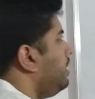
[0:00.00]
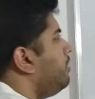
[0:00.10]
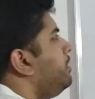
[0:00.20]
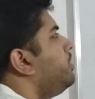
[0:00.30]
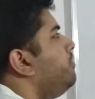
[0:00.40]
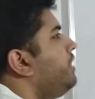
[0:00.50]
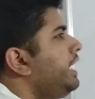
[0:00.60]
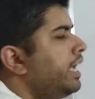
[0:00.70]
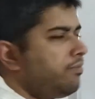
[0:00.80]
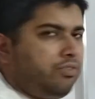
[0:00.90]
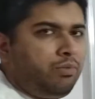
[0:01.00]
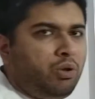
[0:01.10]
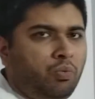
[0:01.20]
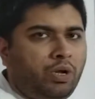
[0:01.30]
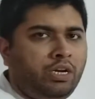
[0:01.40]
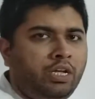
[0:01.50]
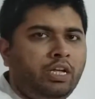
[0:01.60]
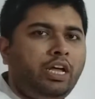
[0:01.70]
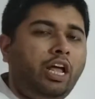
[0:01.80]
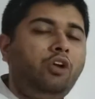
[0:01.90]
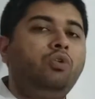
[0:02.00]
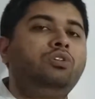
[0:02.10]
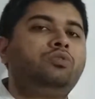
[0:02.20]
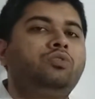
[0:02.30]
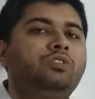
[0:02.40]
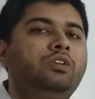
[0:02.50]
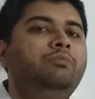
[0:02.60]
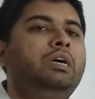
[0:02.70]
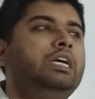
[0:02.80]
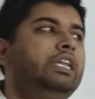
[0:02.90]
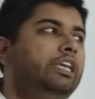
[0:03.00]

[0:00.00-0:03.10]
a little bit of recap from level one, and also some